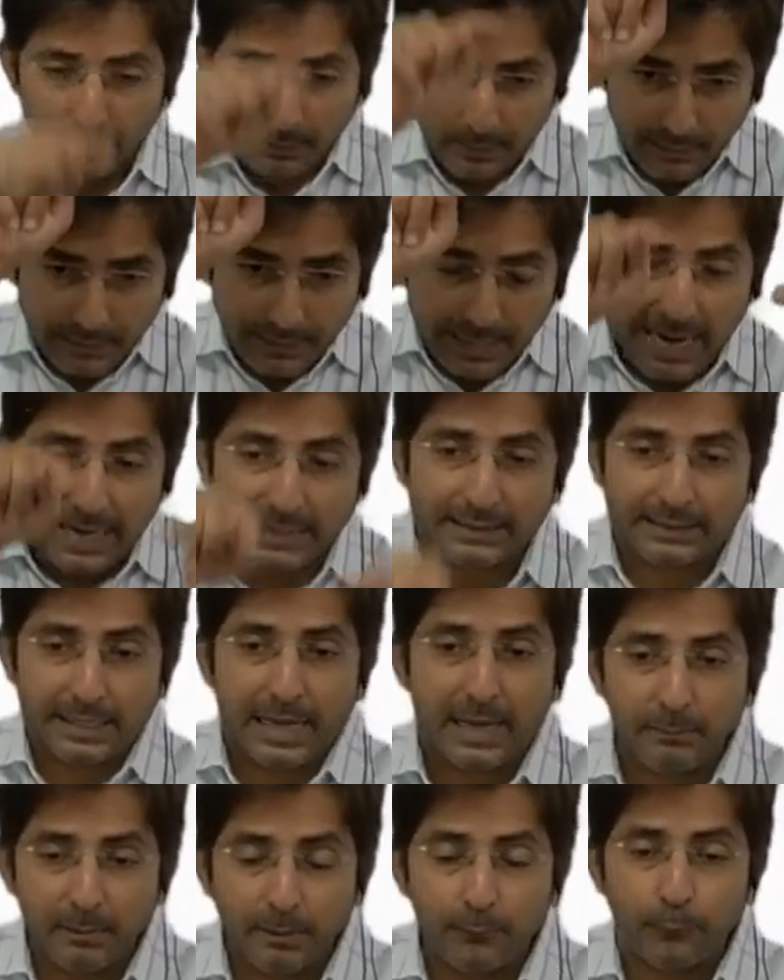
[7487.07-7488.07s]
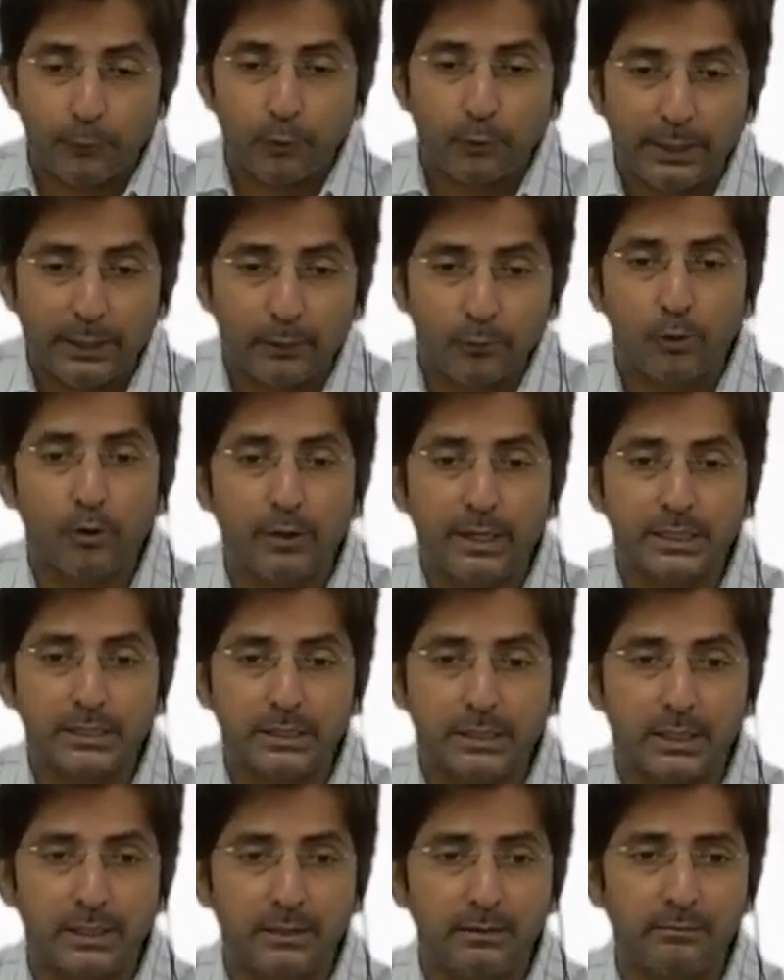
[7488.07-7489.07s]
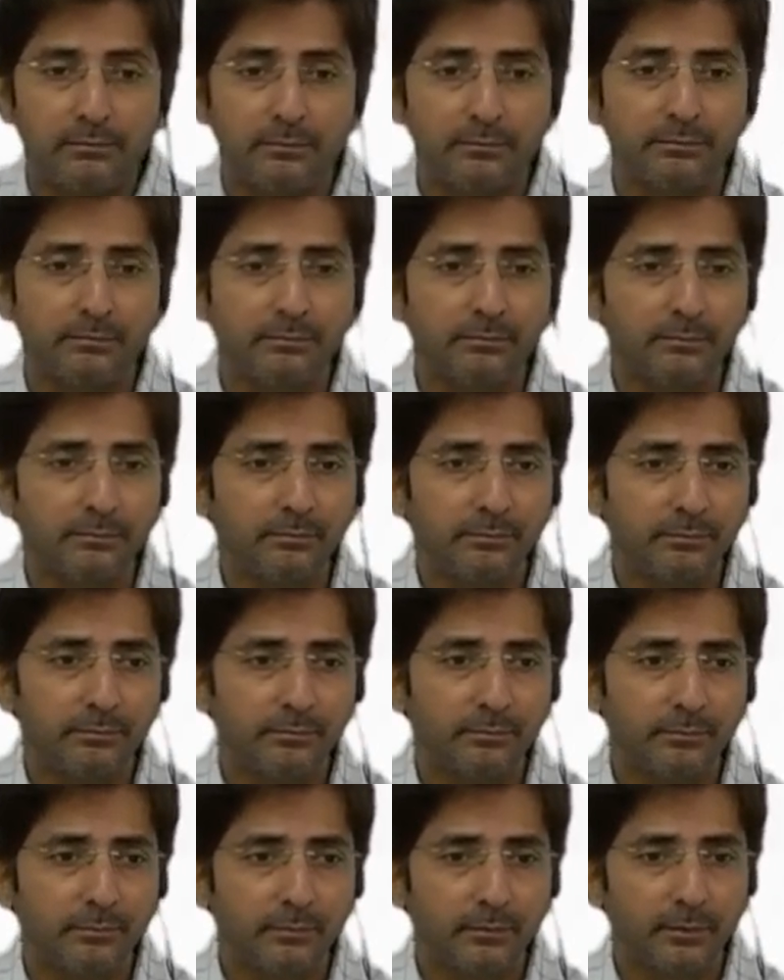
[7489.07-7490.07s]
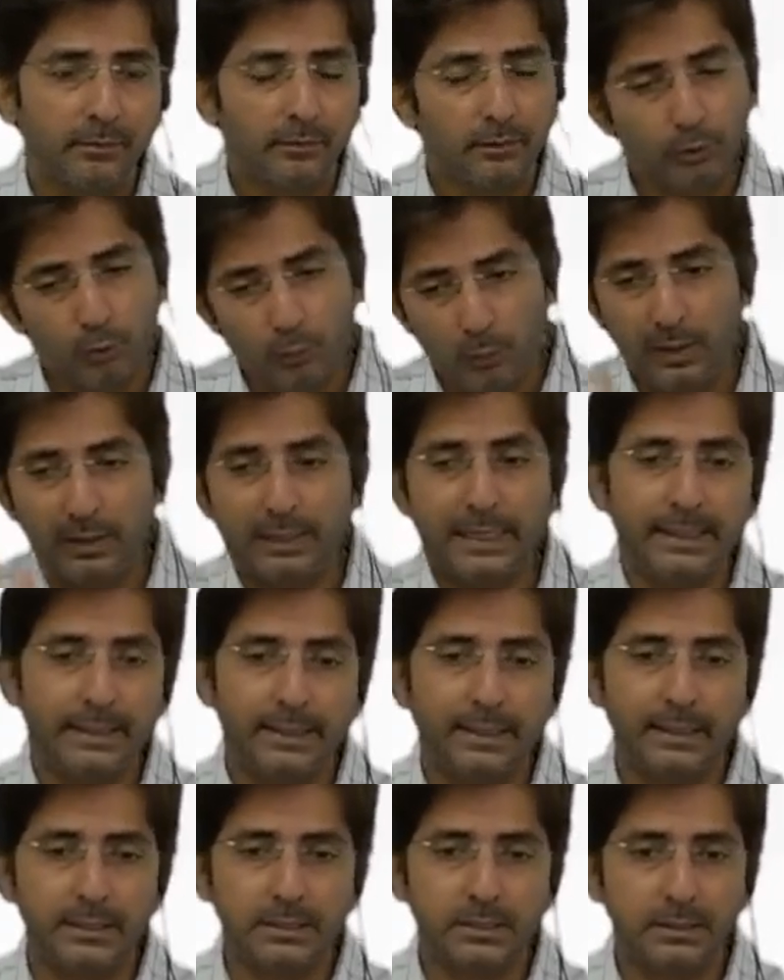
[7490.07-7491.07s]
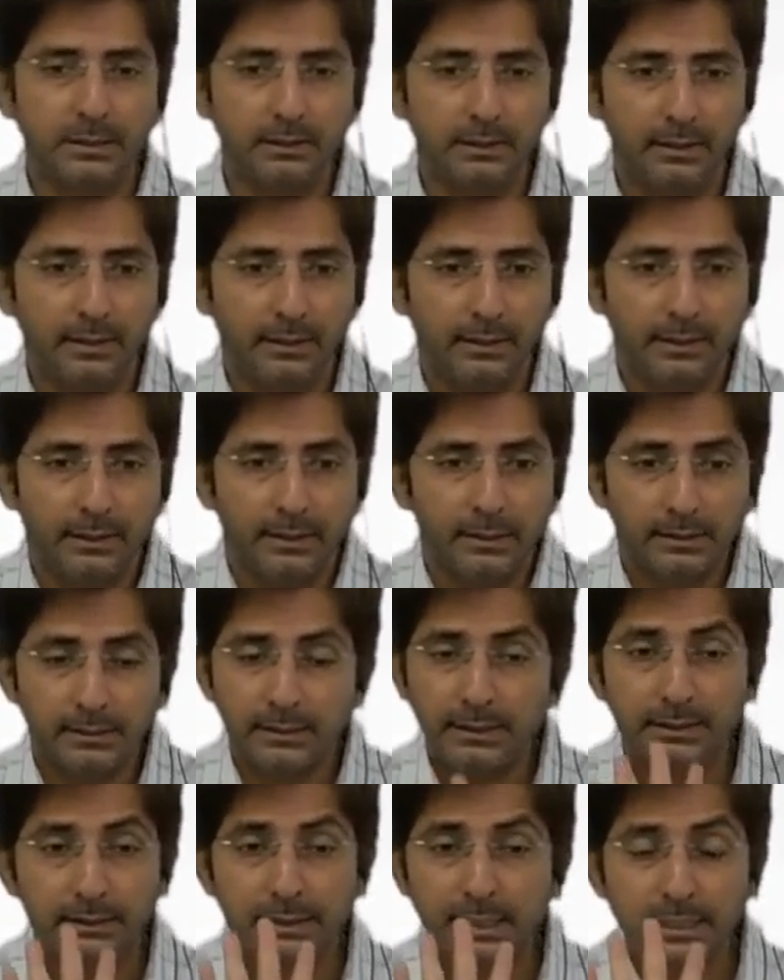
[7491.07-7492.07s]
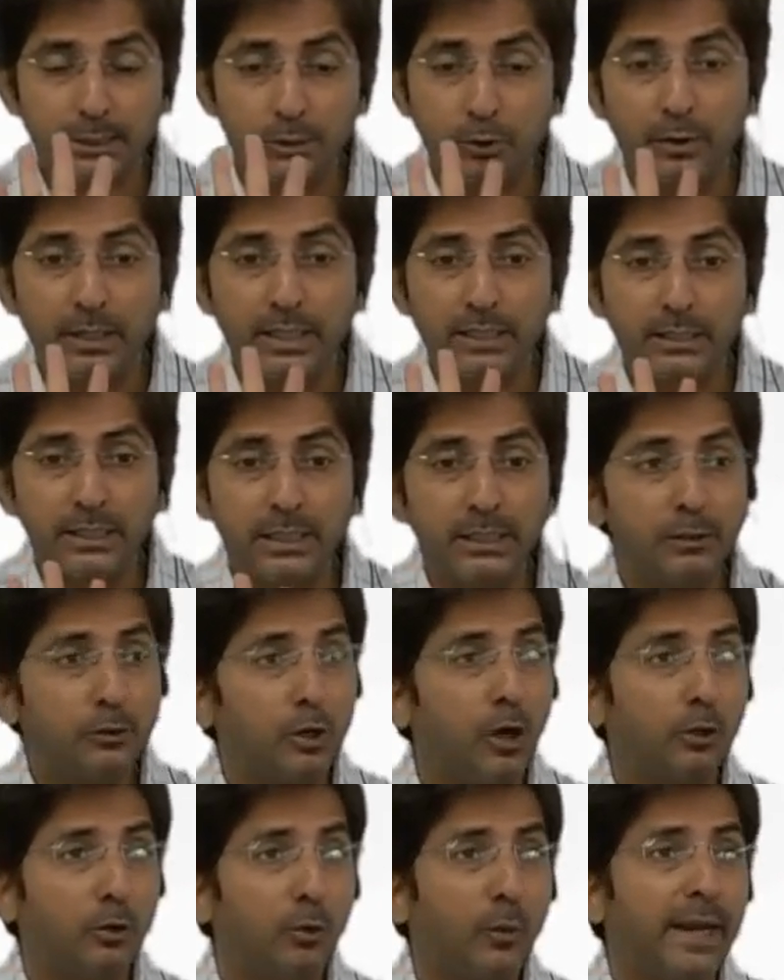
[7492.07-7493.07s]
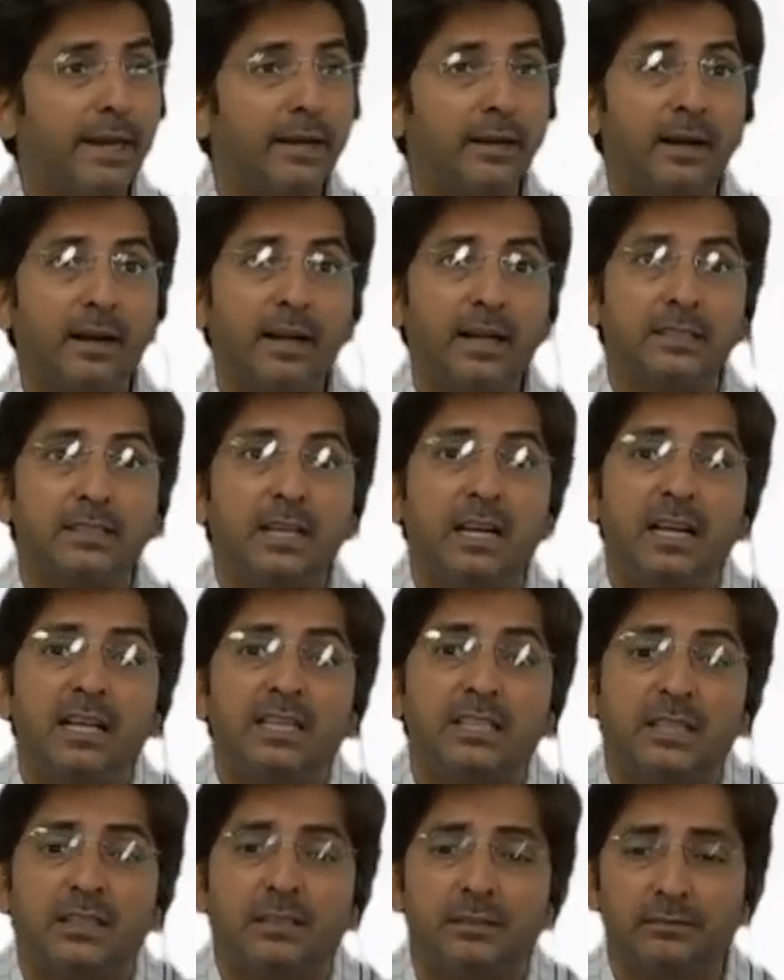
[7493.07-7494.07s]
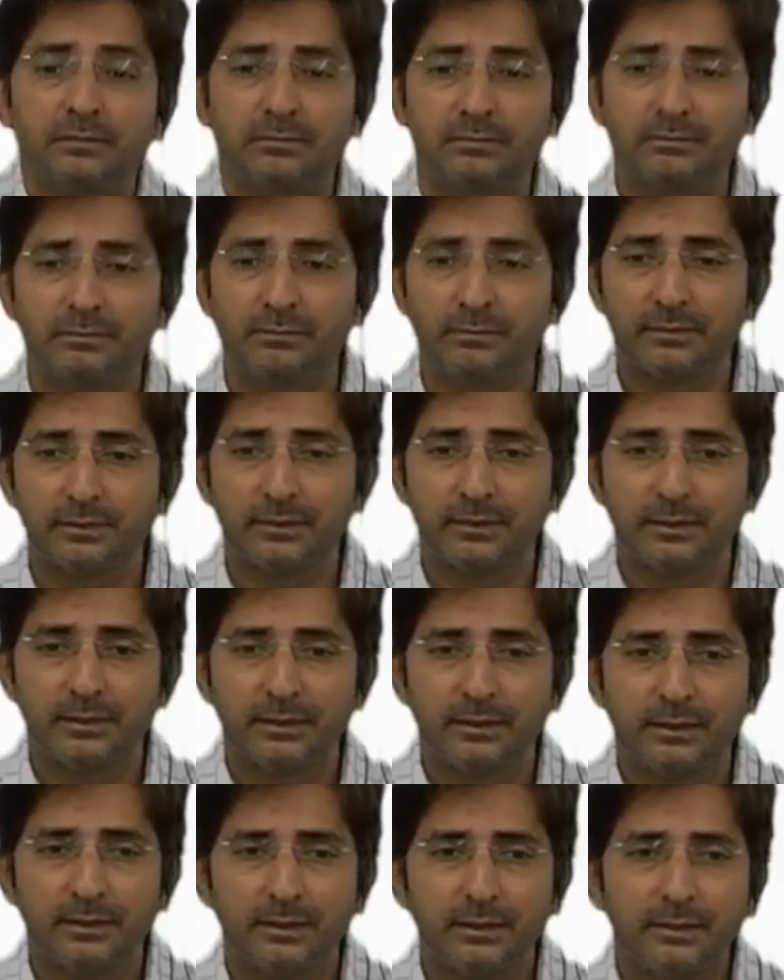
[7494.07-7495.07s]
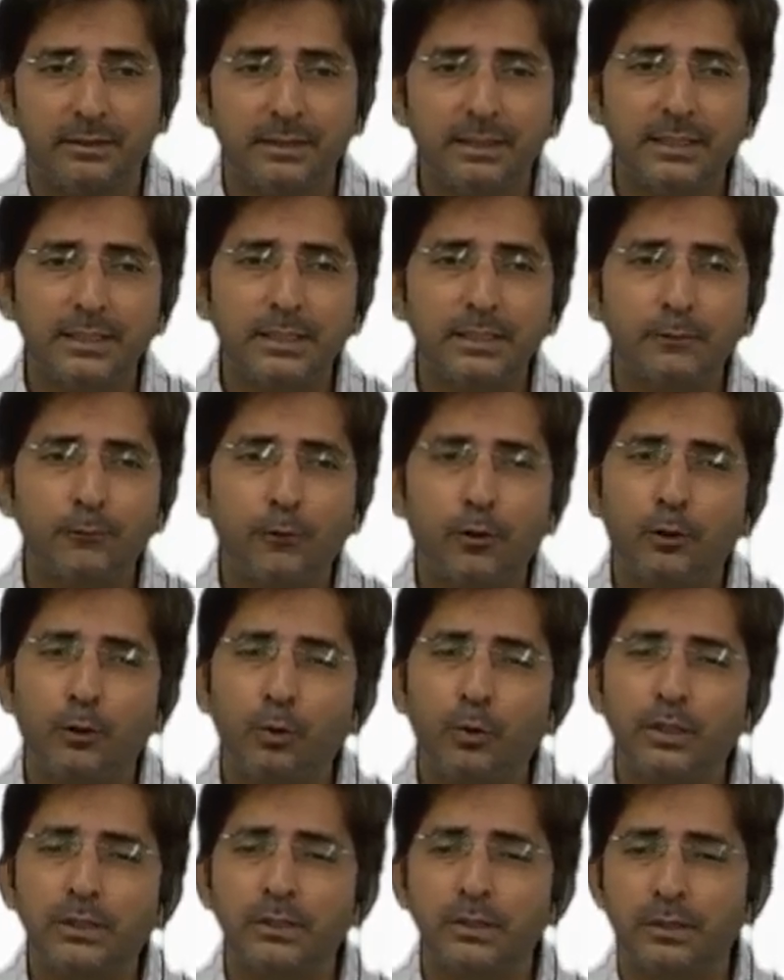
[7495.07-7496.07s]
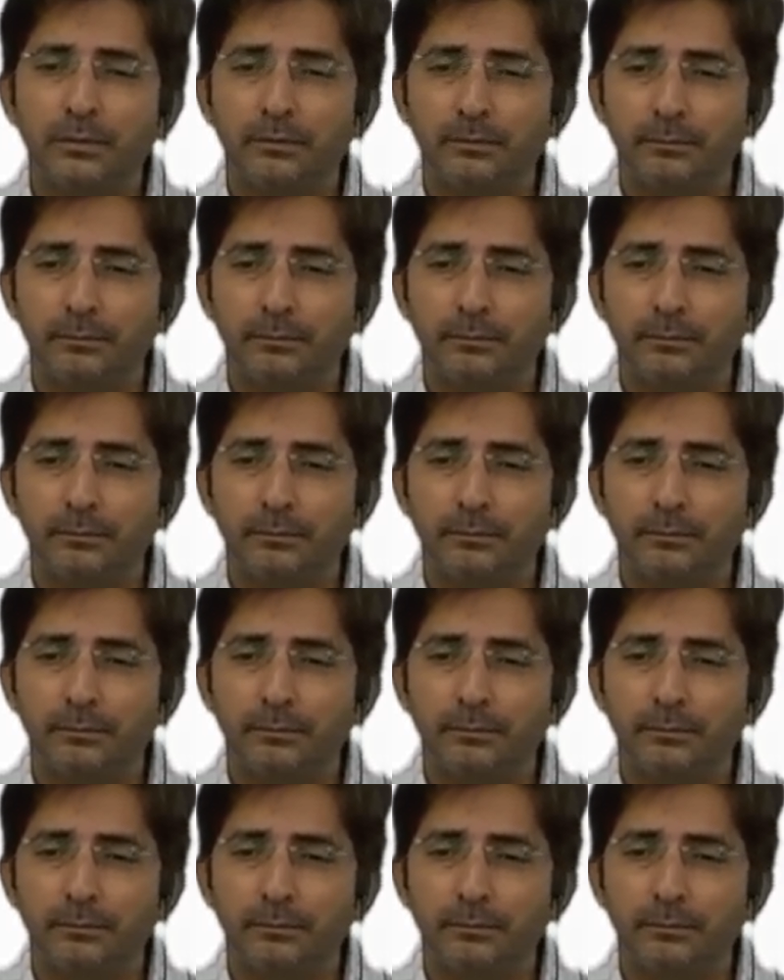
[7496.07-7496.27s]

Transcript: that time if you give donation, you will get deduction. See, this donation is not to encourage religion. This is for tourism.